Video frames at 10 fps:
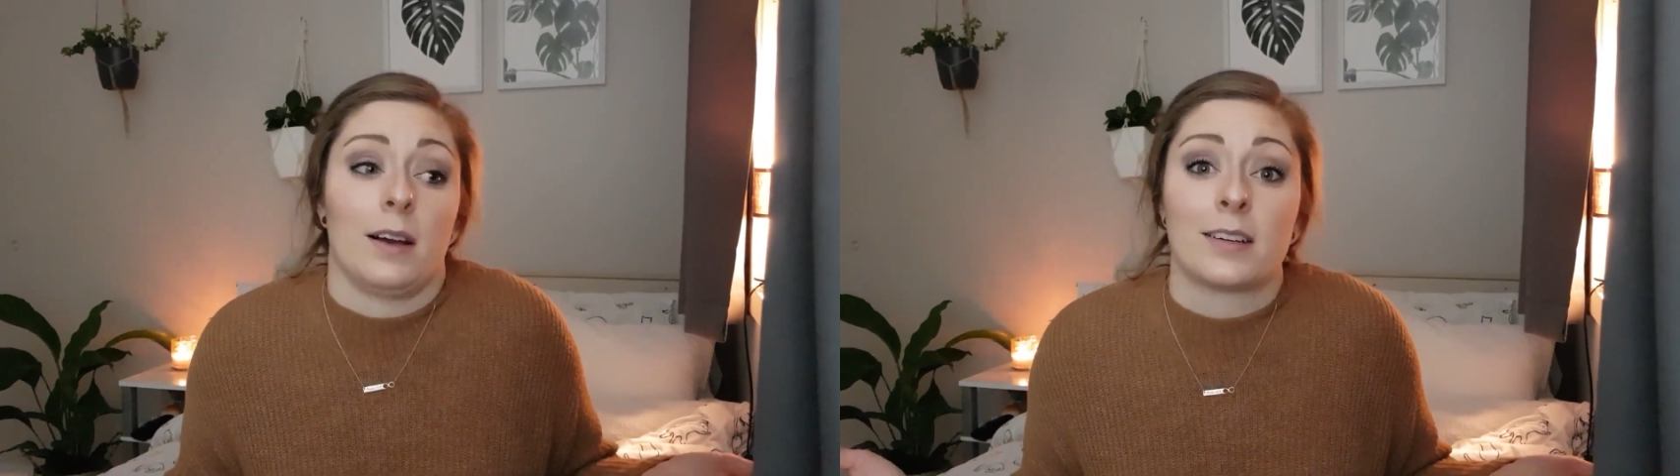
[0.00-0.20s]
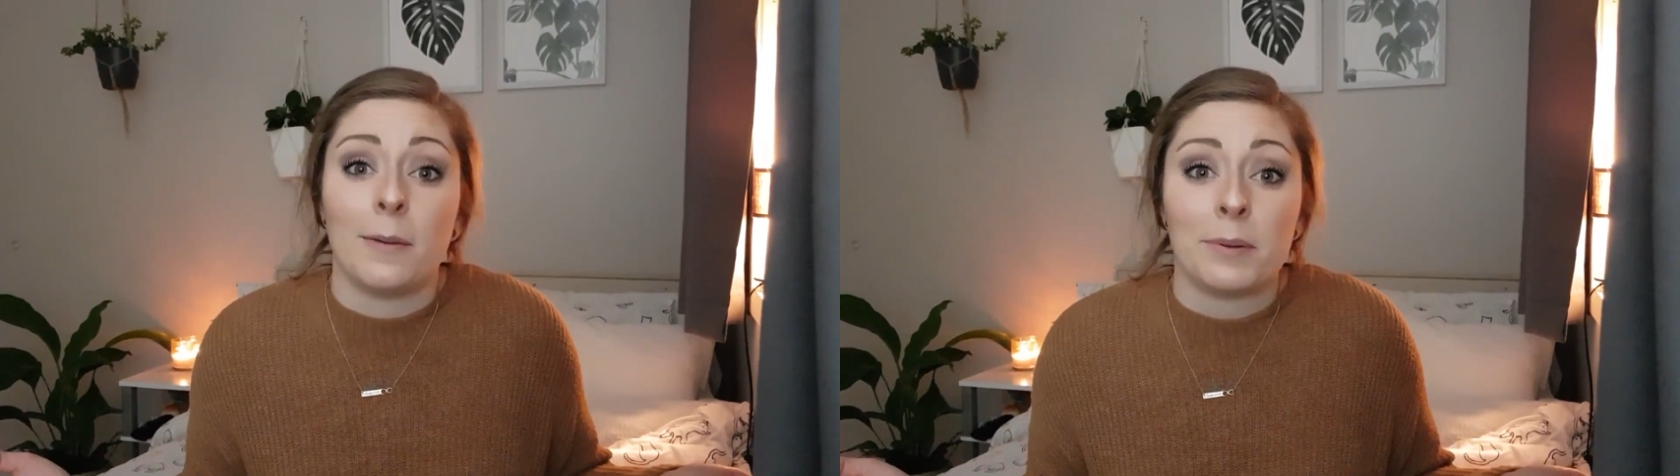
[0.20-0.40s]

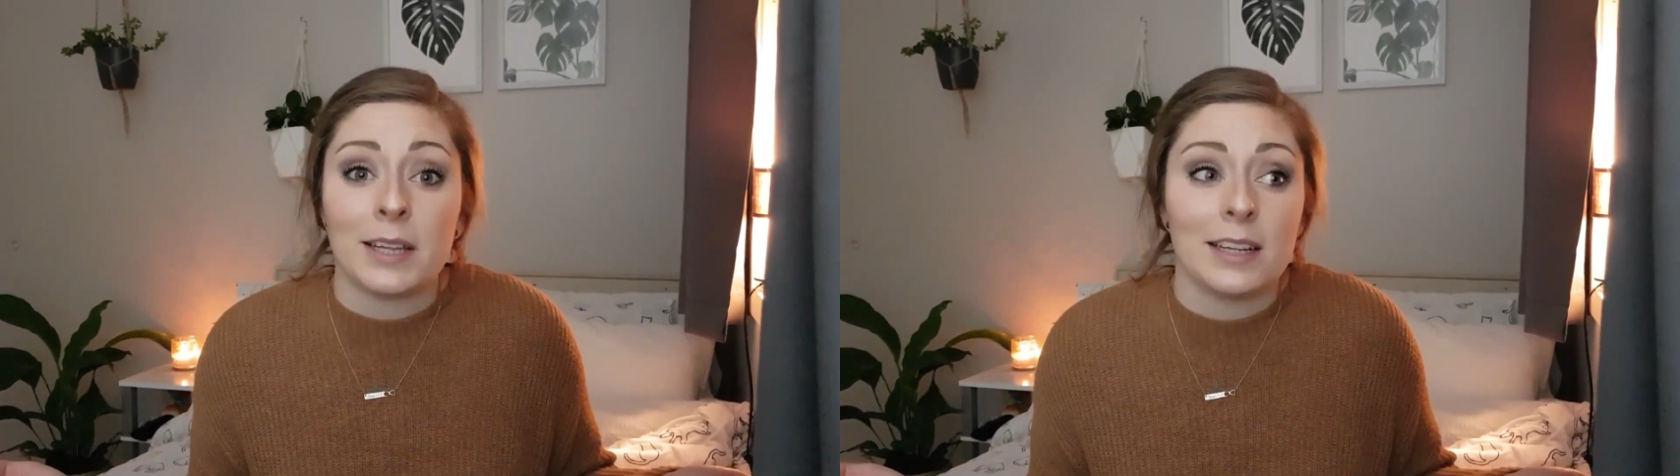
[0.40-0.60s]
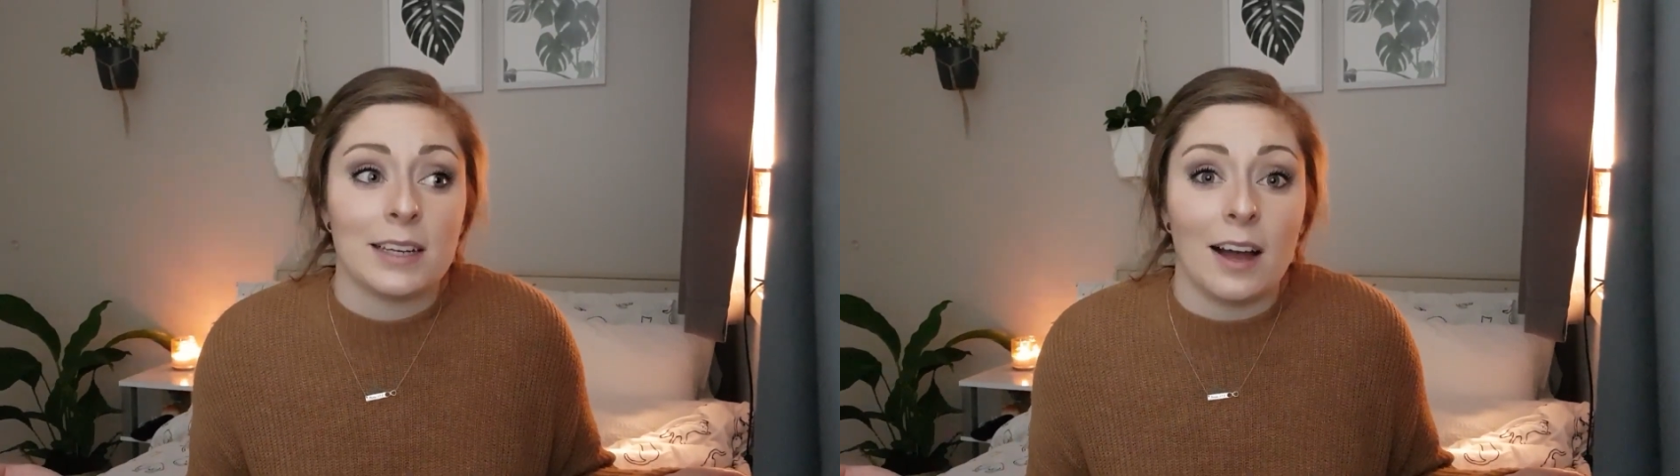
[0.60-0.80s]

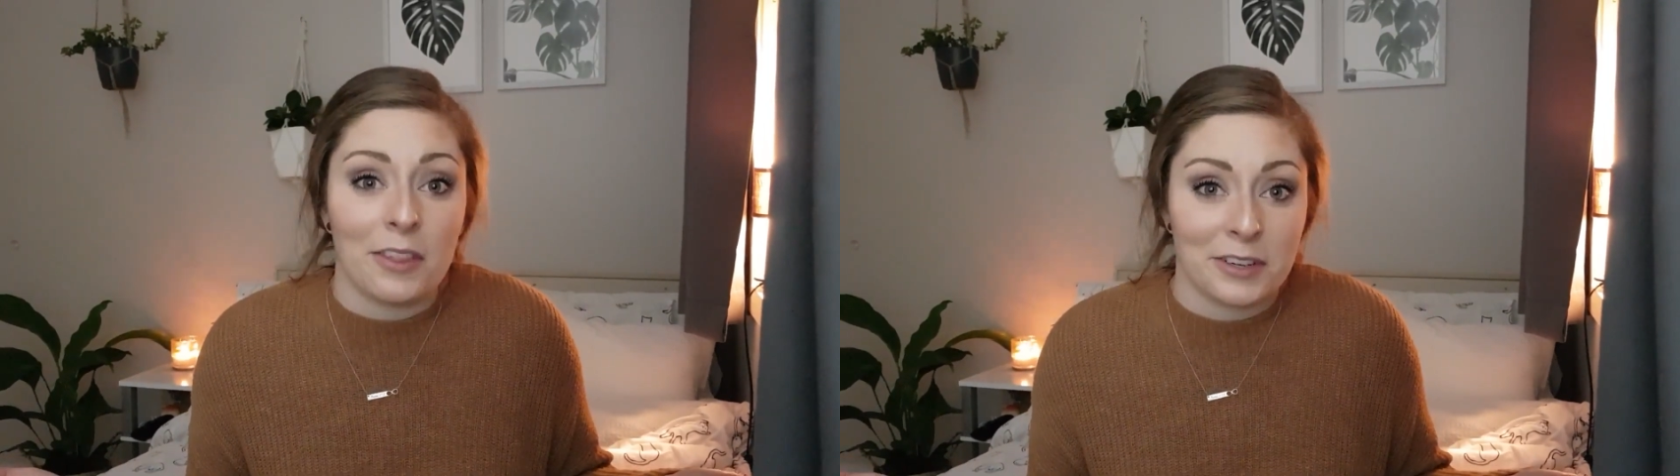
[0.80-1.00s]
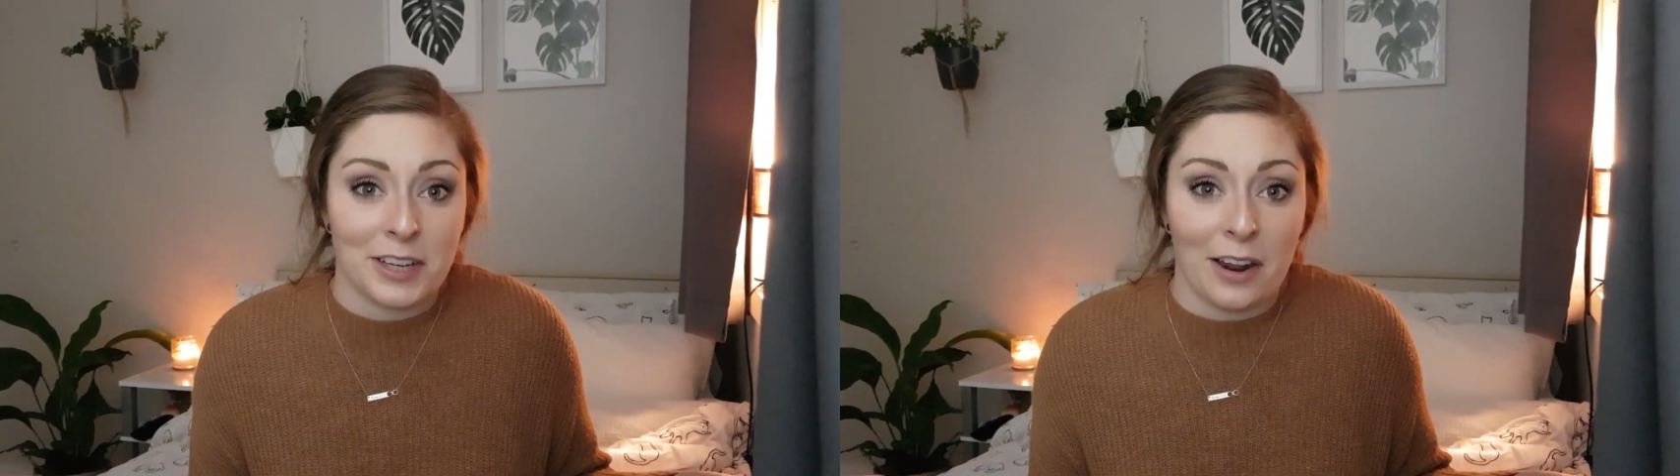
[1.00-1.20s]
completely
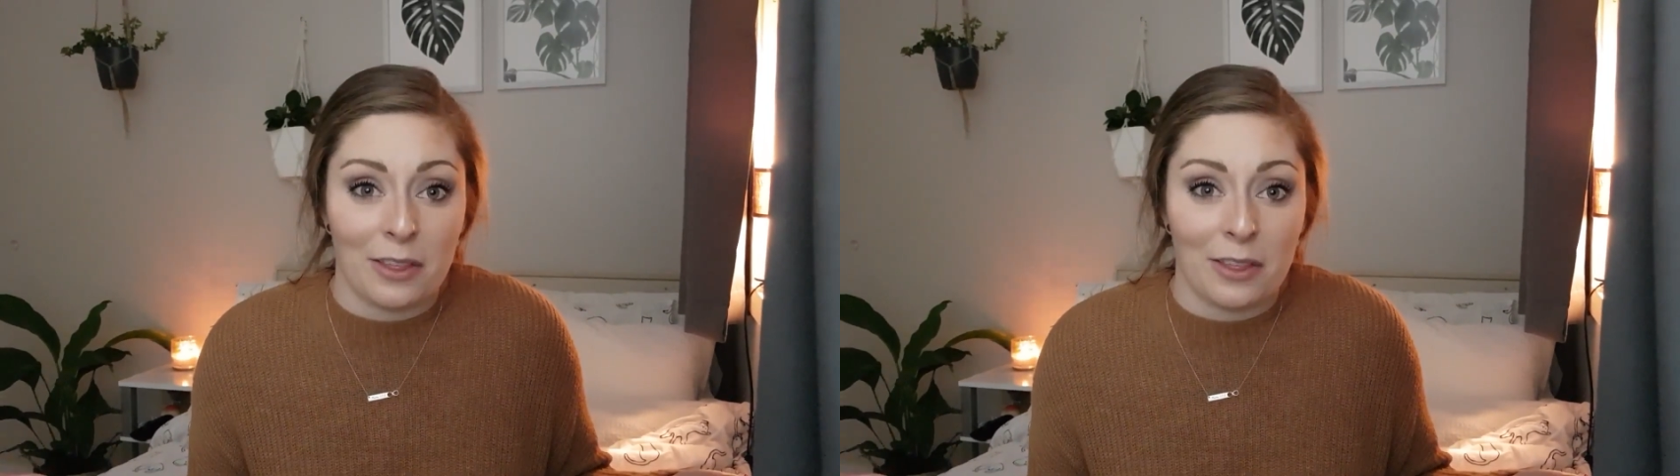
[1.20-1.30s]
other side